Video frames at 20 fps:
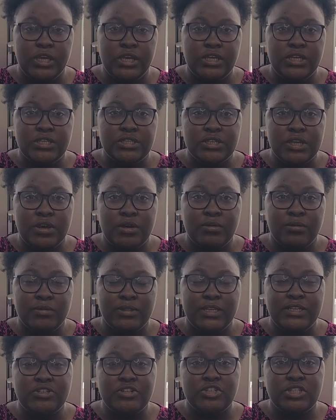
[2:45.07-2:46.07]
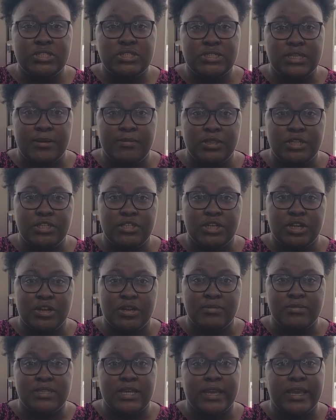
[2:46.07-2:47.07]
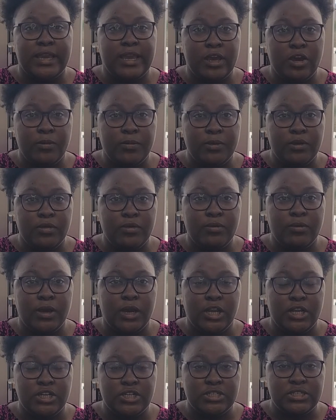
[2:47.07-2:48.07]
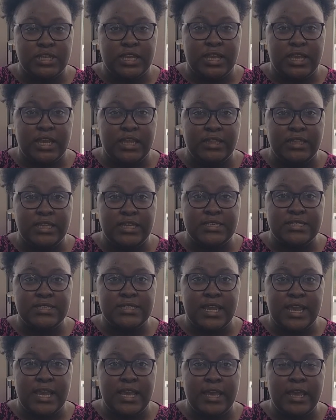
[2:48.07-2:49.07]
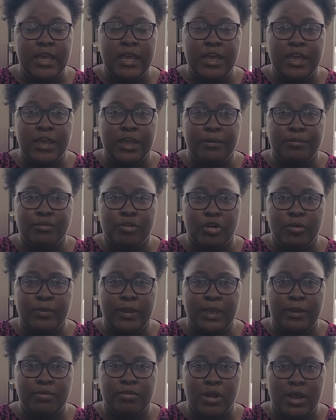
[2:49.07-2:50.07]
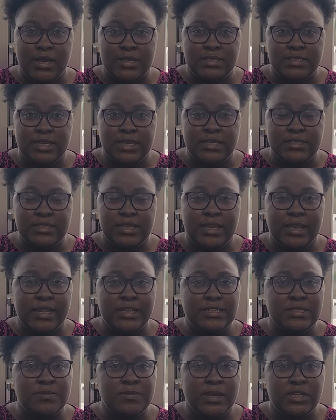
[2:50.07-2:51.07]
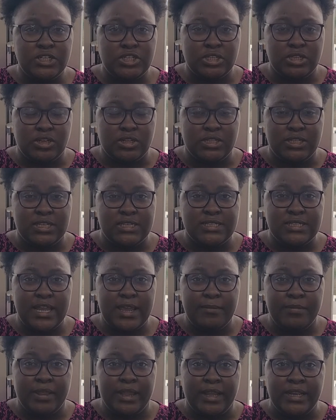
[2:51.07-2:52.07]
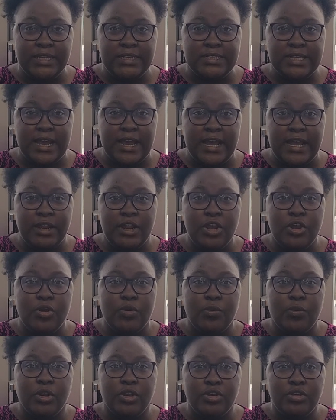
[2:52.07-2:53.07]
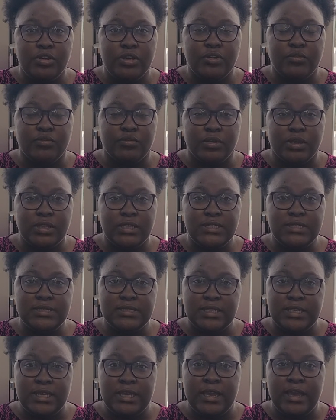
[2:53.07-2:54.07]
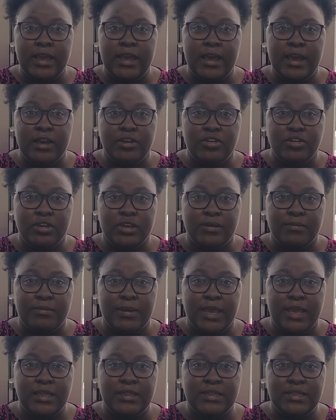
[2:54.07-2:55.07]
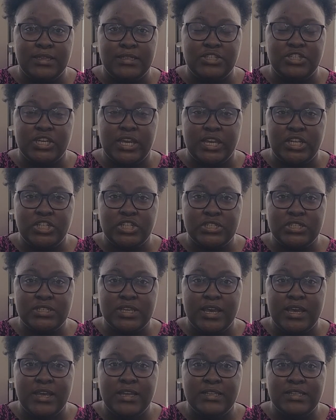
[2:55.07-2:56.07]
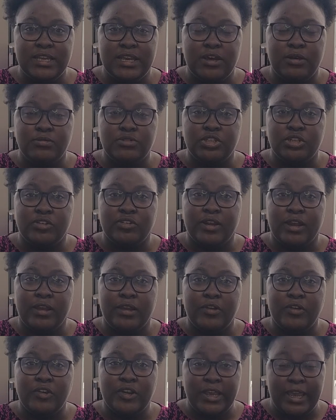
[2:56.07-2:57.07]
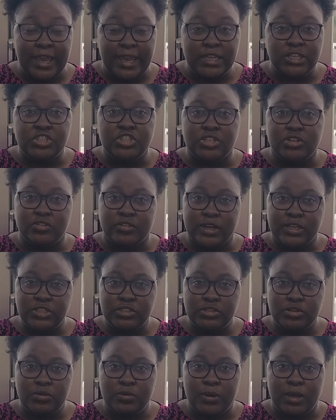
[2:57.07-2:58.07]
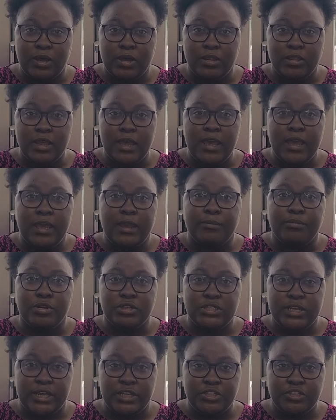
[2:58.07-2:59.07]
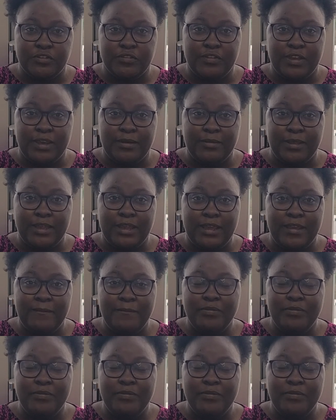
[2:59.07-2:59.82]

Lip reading: So these are just some of the terms that can help you understand the estate and probate process, and especially on the estate planning side, where you can really see how you can make these changes to help create generational wealth and protect your family.